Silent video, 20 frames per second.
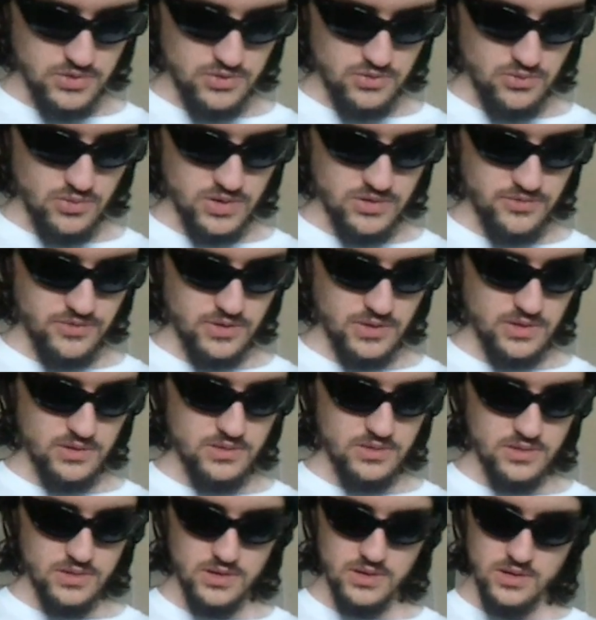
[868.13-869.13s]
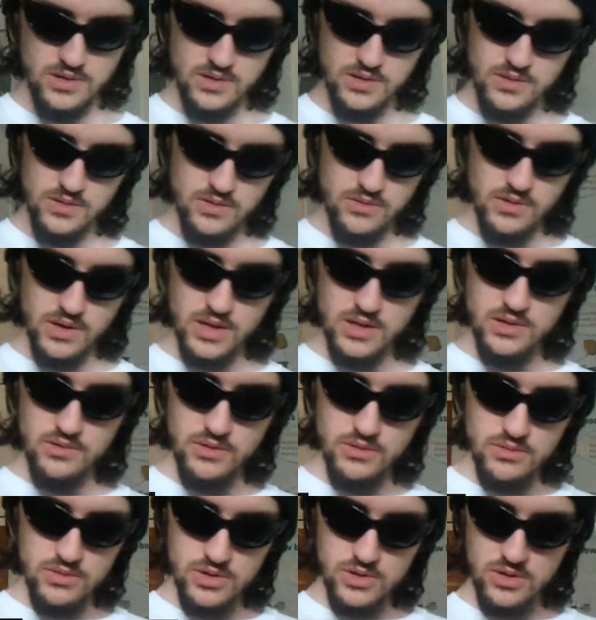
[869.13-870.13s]
was always fun.
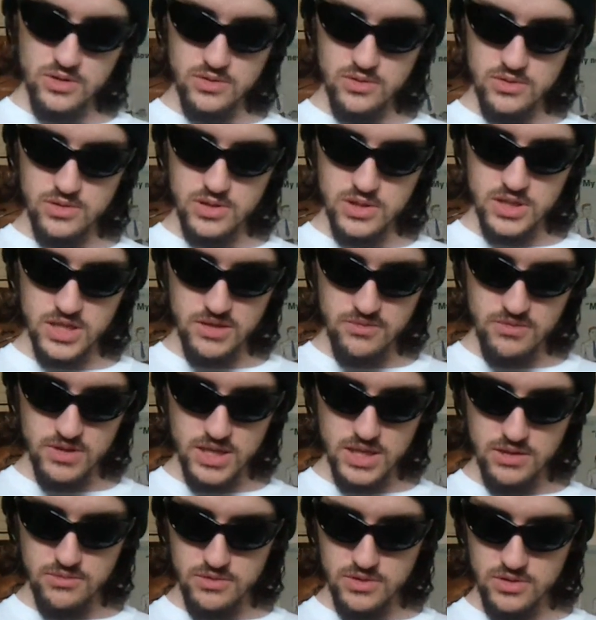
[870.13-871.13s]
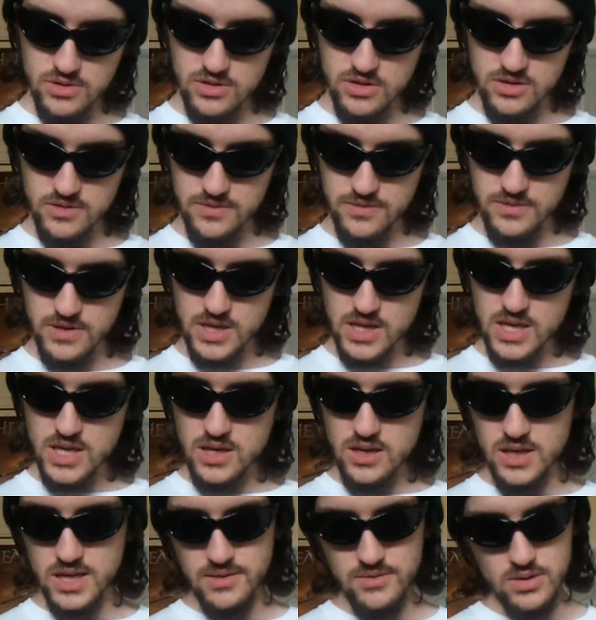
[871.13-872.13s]
Creating your own stunts in the arena and stuff.
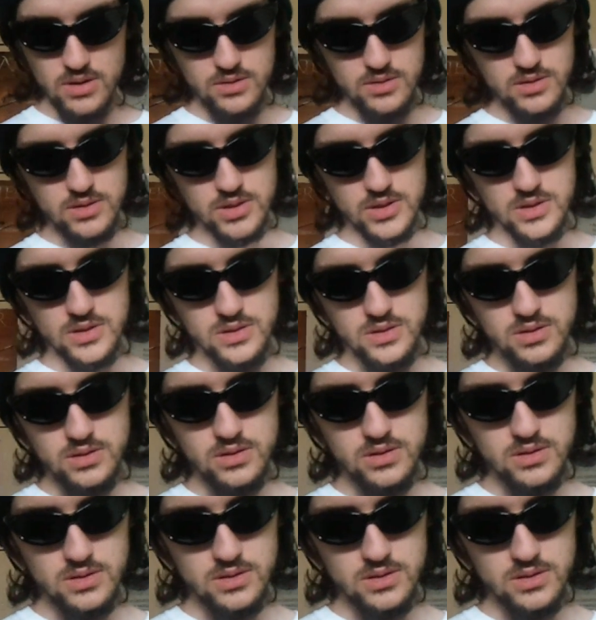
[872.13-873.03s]
I never liked the